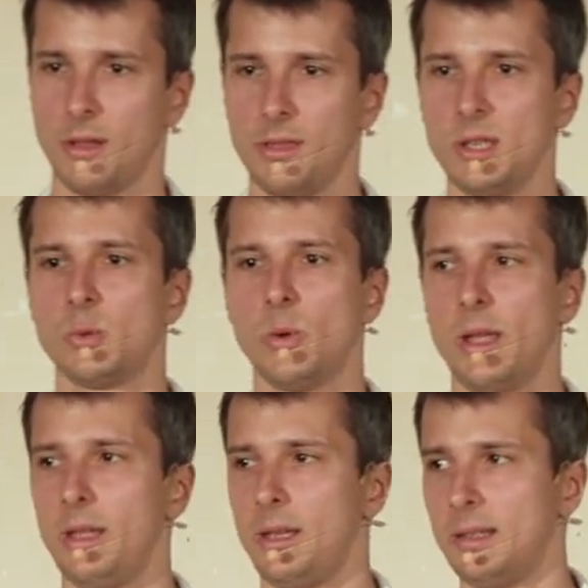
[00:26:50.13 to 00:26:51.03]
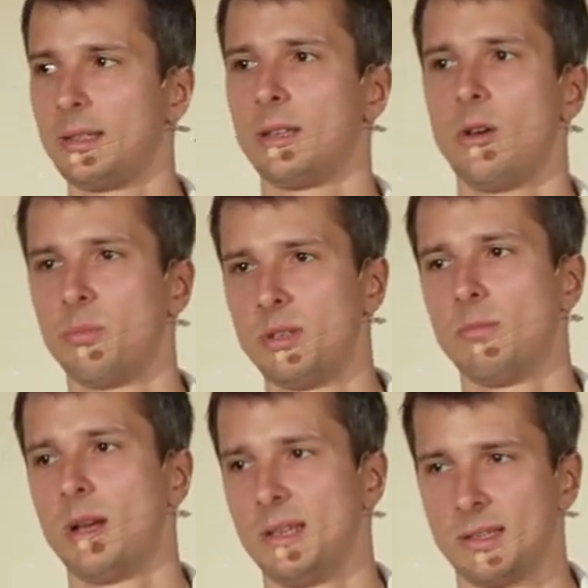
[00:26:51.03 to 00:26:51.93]
In this way, it can
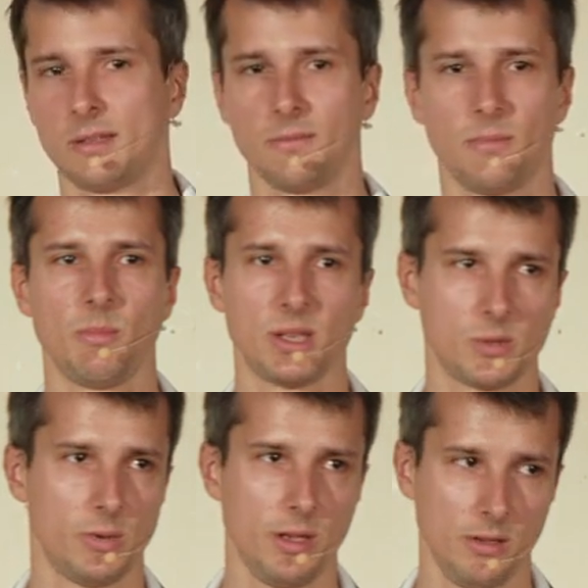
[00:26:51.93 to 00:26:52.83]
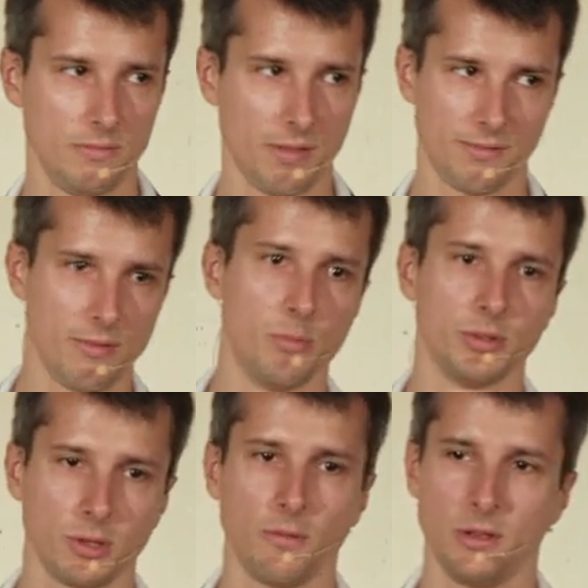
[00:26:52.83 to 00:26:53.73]
optimize the best way the
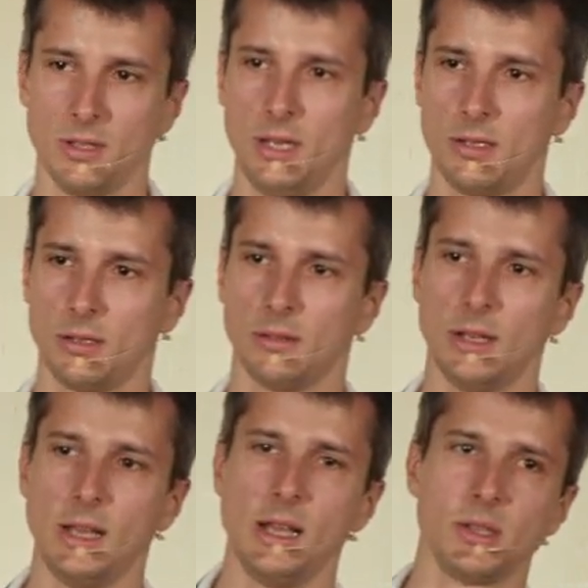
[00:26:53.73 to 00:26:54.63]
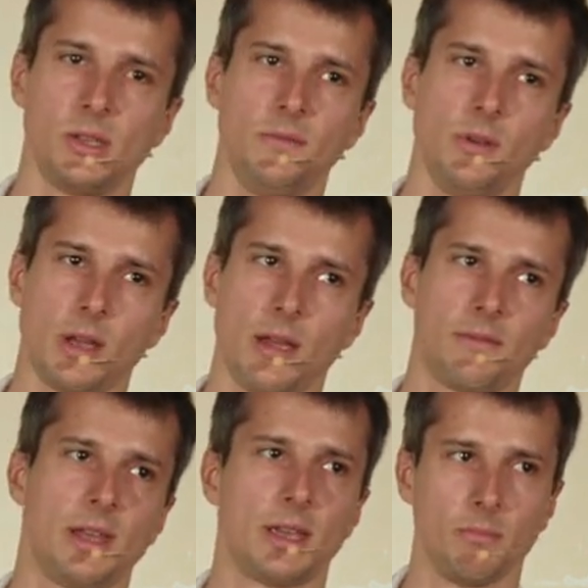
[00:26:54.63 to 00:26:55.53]
throughput of your data. So if you have
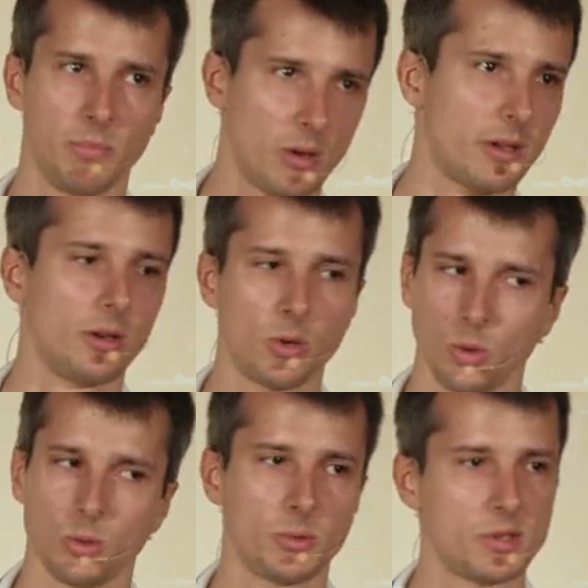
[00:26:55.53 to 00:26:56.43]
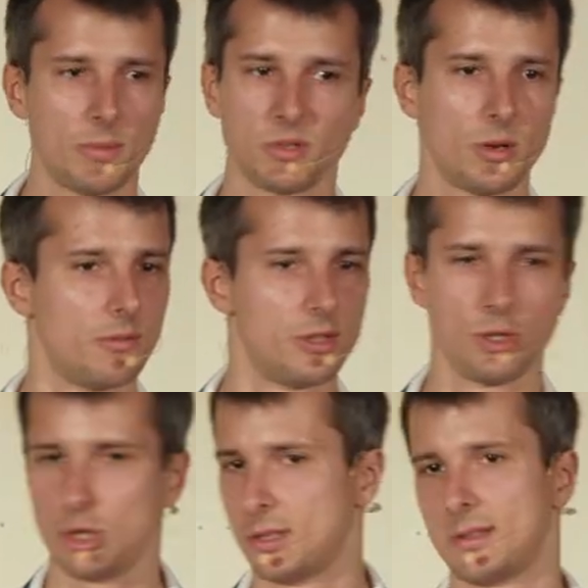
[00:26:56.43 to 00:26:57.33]
like a blocking call to some service,
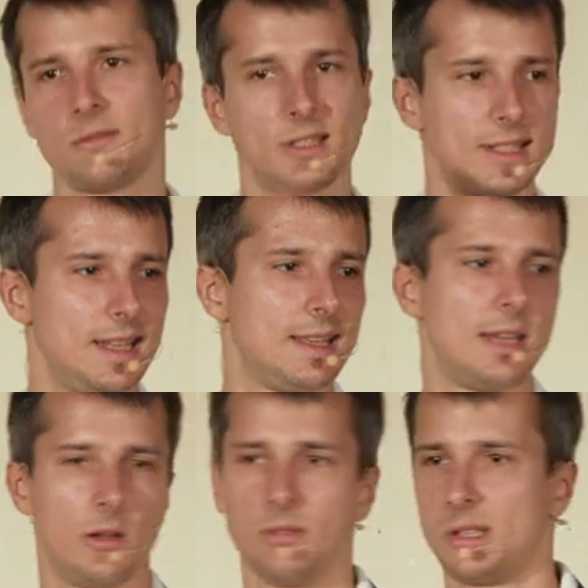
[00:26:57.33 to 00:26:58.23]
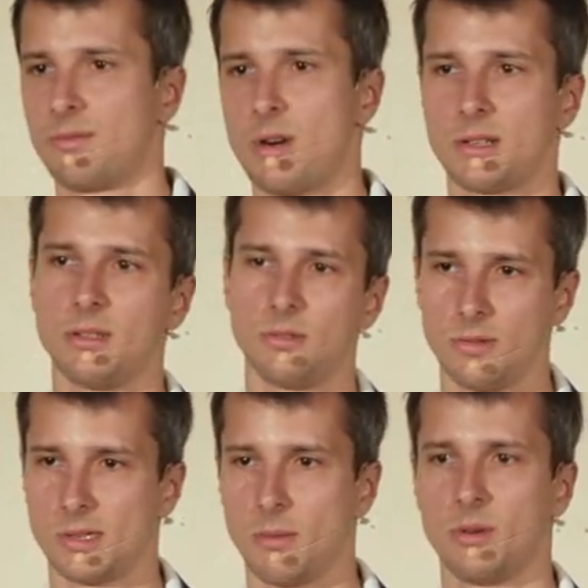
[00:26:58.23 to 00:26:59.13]
just take it out, extract it to
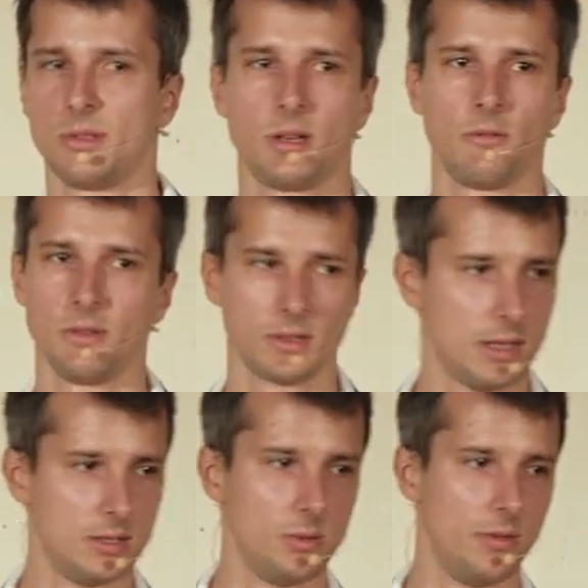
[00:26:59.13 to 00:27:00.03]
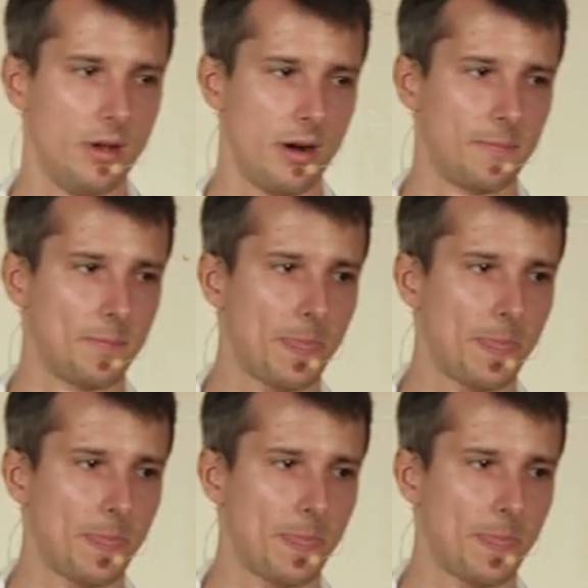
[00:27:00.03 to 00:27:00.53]
a separate service and do it there.